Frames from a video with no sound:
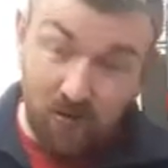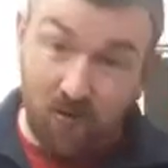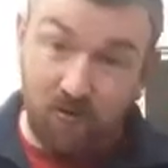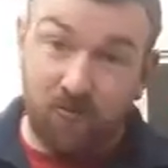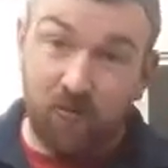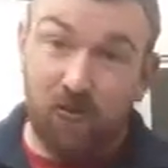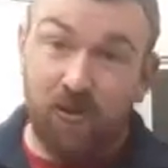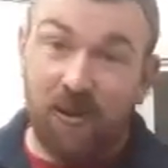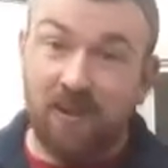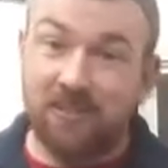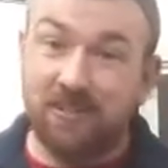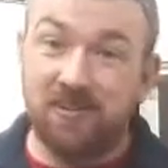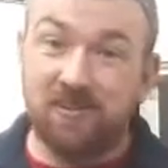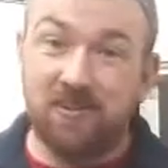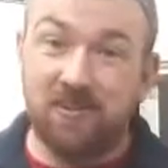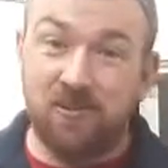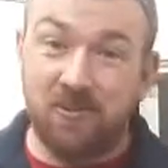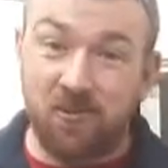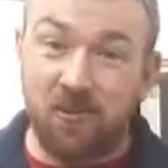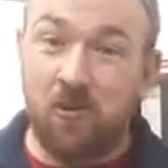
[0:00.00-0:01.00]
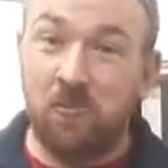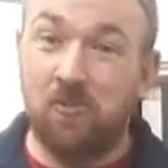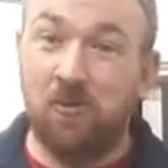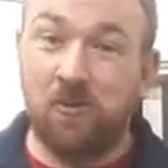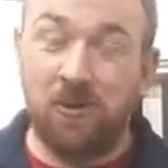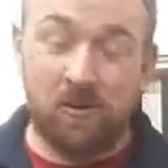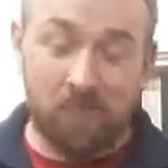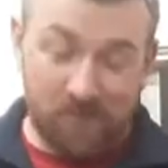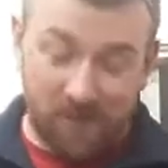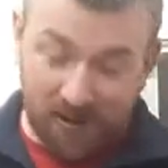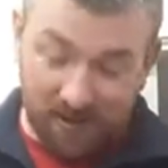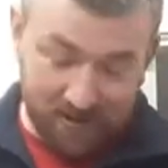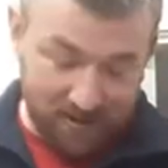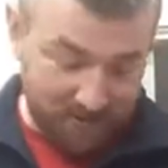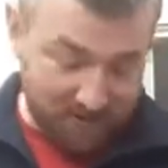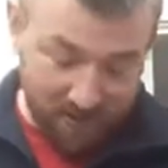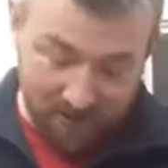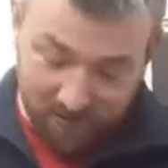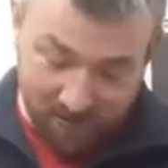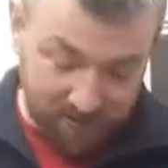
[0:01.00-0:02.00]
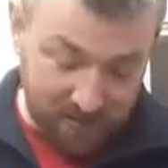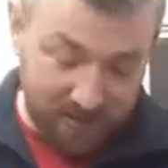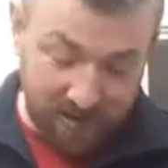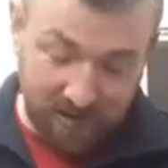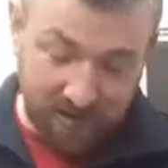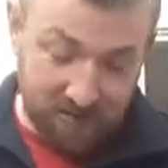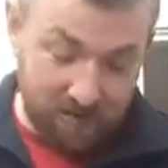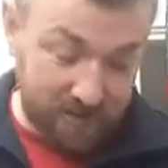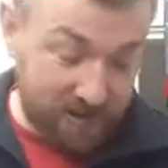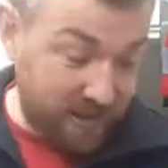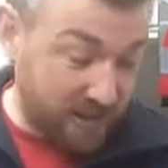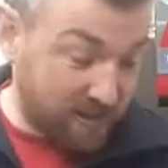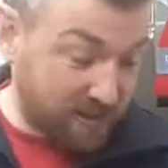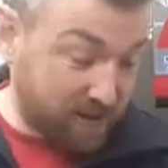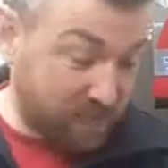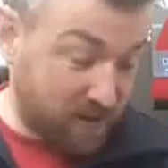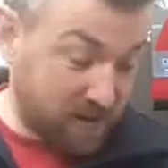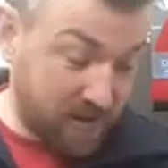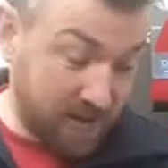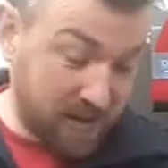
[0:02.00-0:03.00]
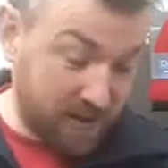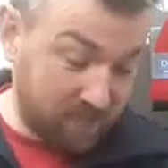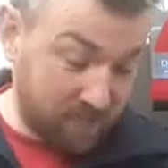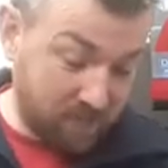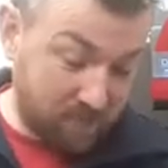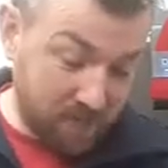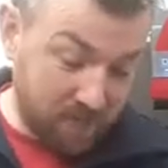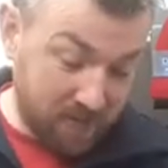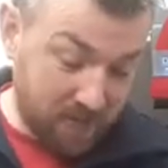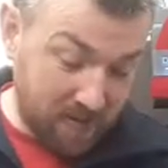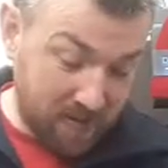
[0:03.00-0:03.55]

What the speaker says: I love Transies because I grew up on them, and I just think they're a fantastic bit of item.